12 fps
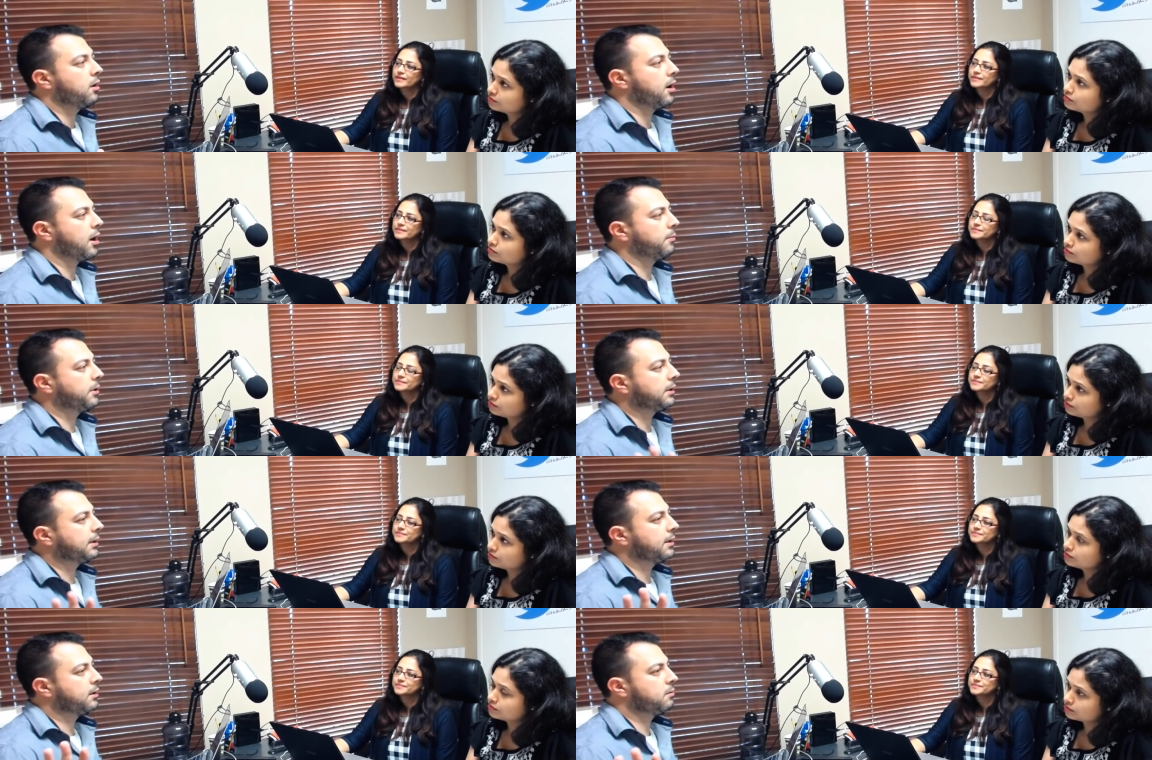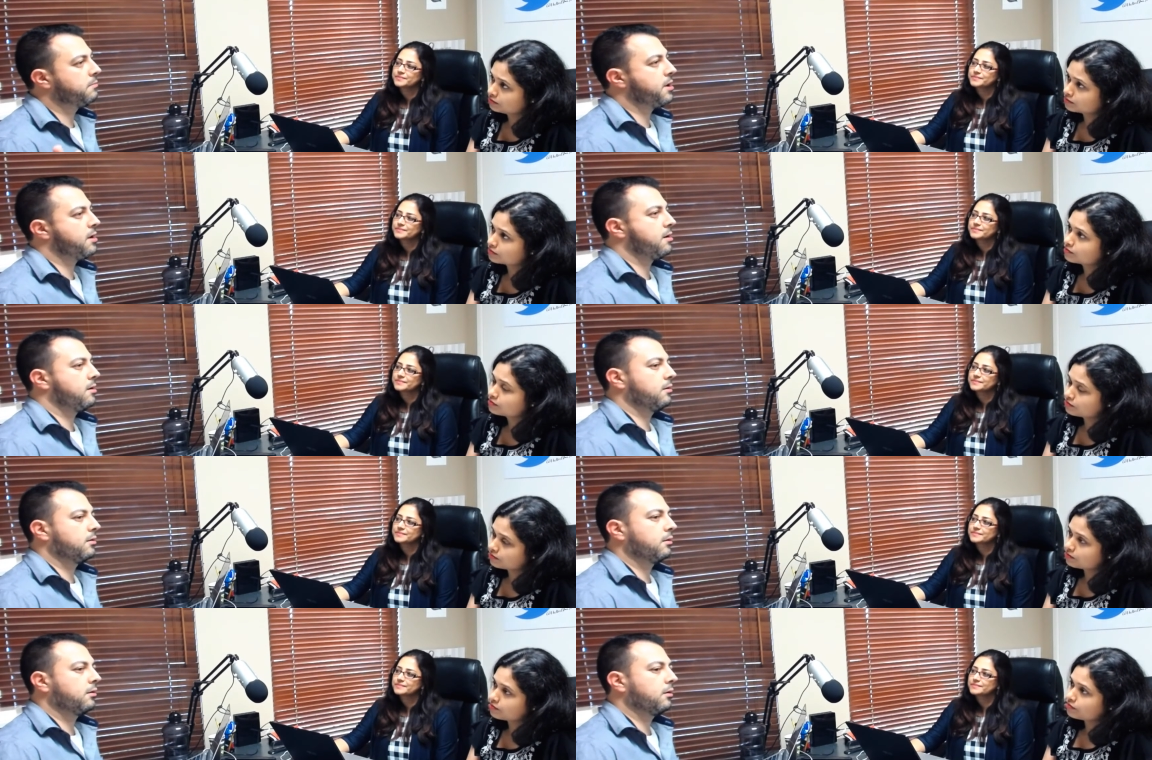Speaker 1: I'm a little bit
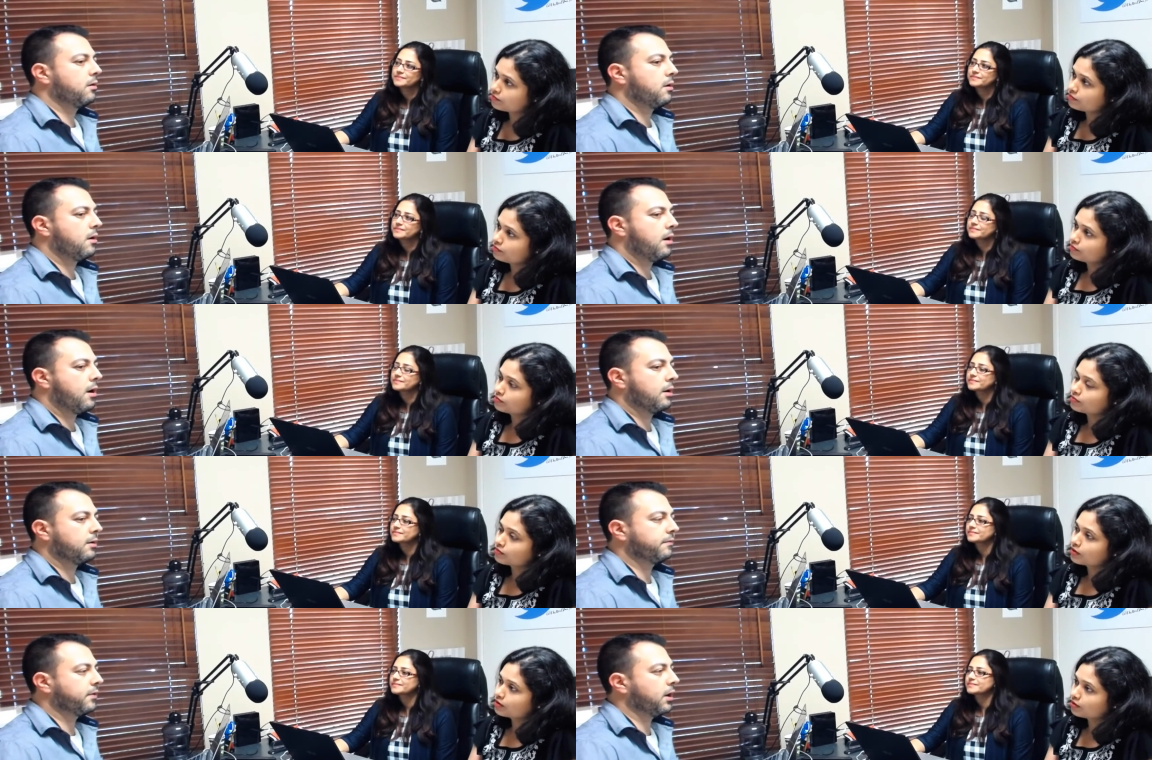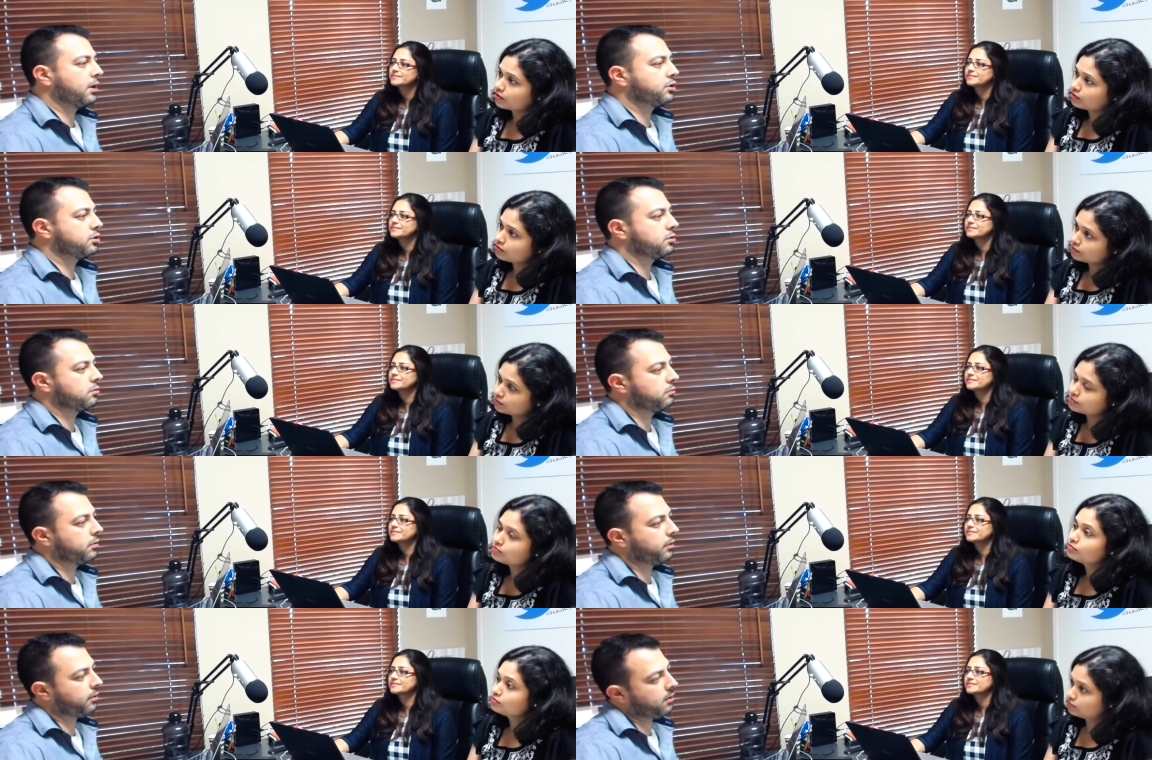out of touch
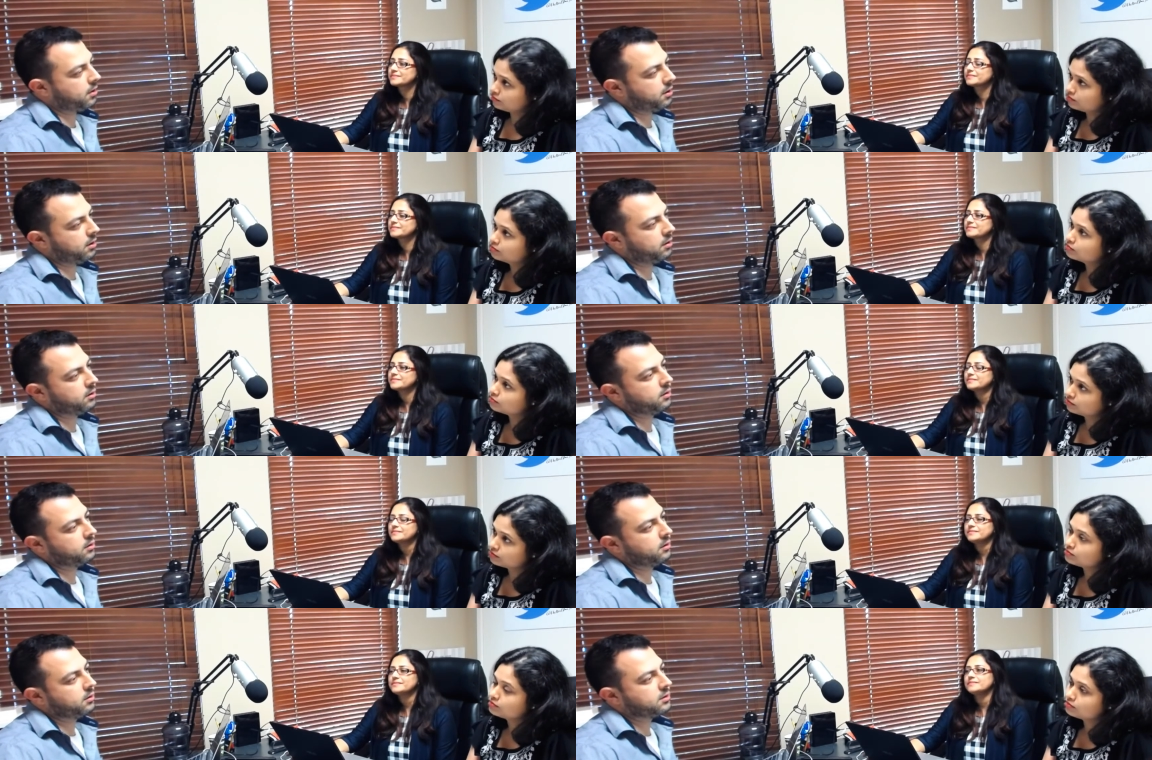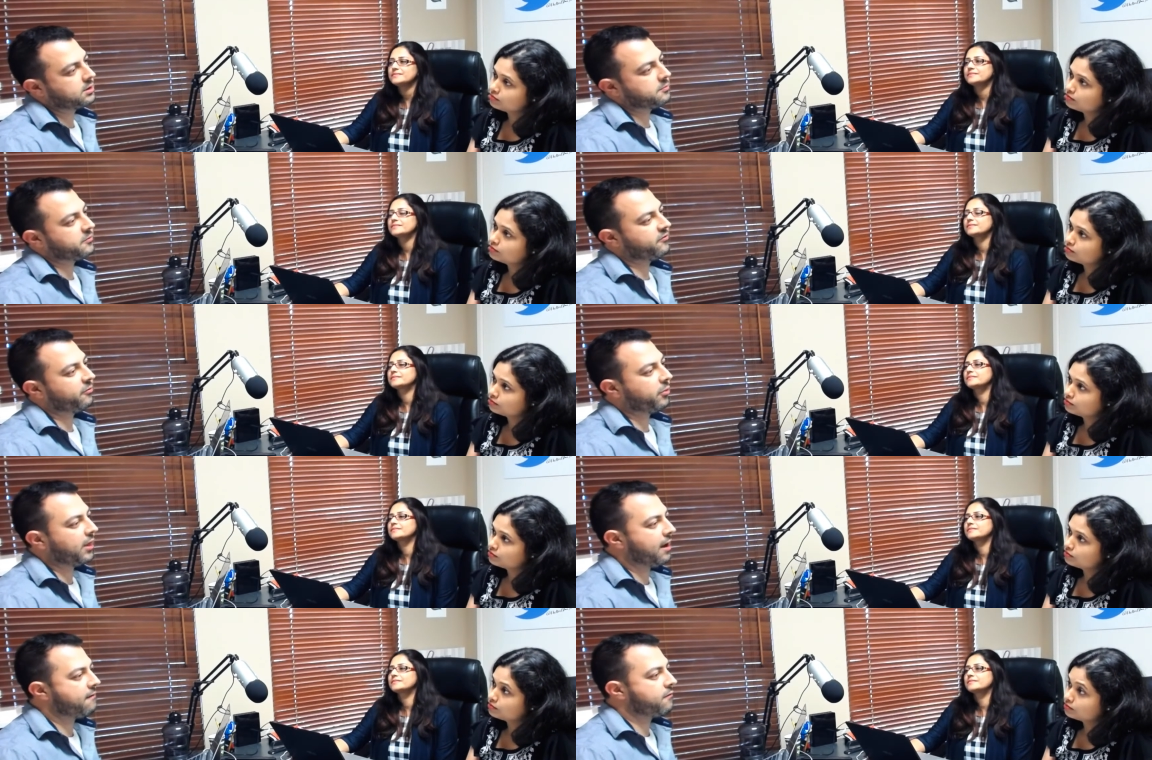with uh, some of the
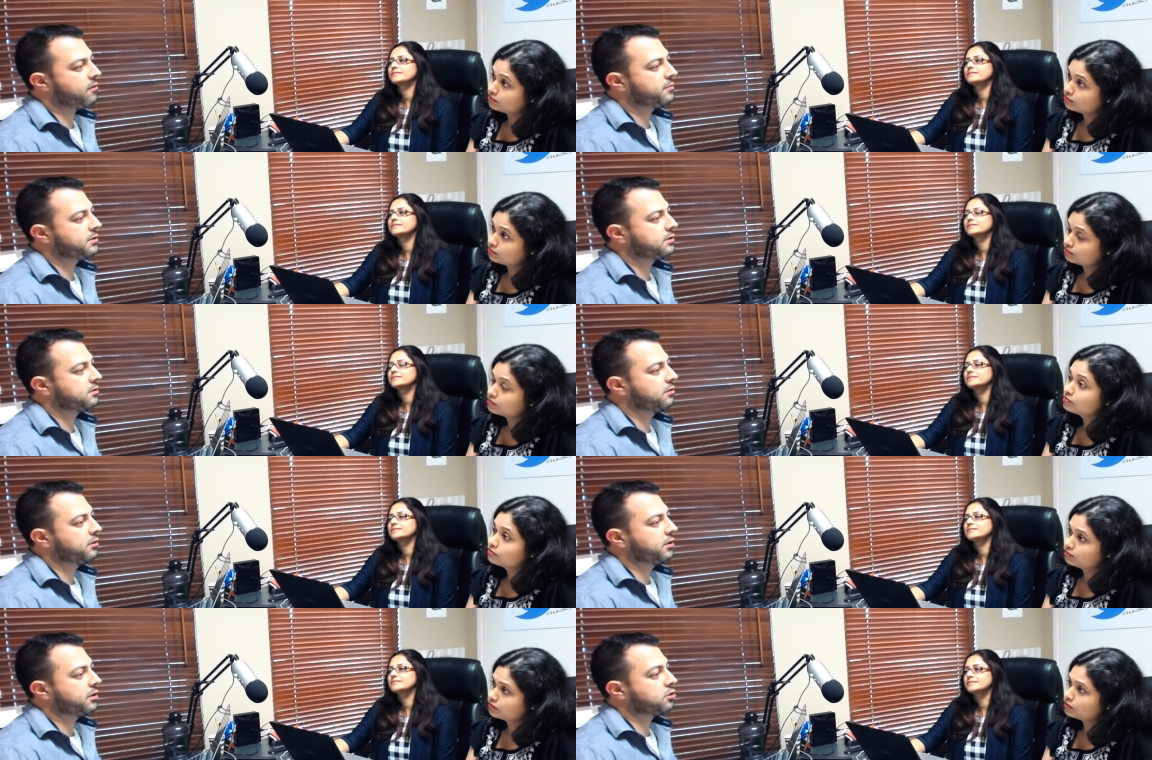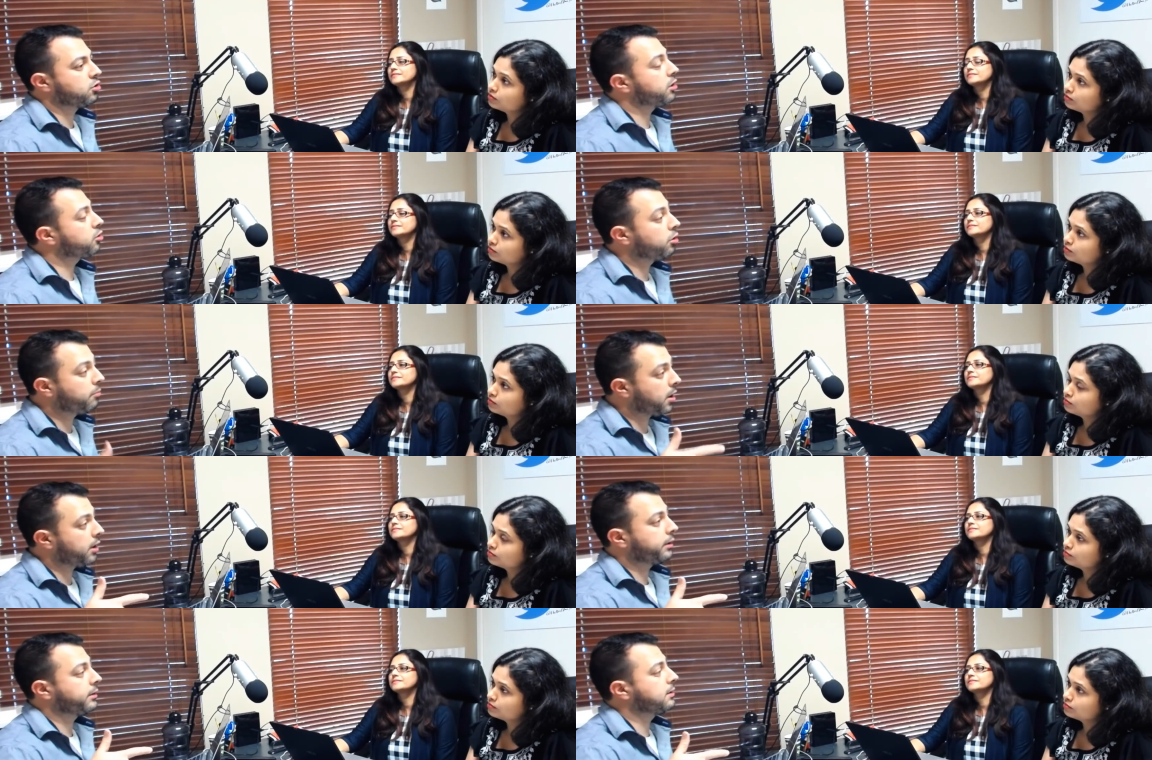platforms. So I told
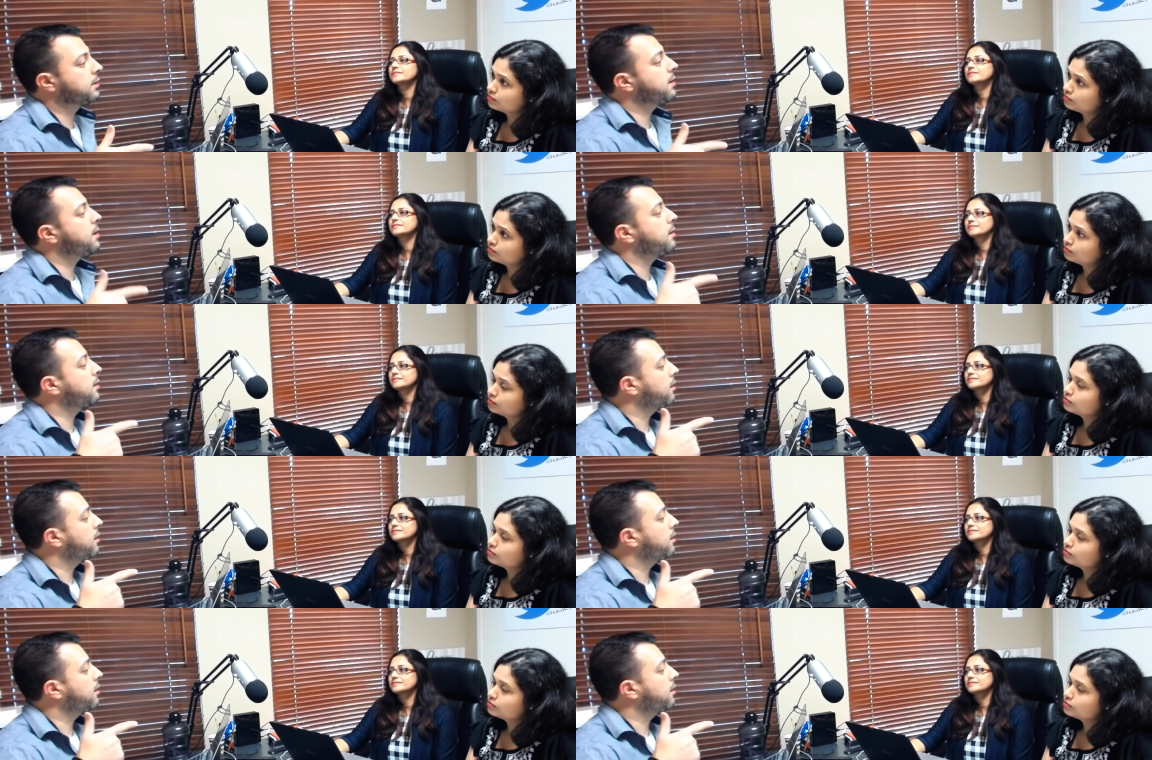Monica today,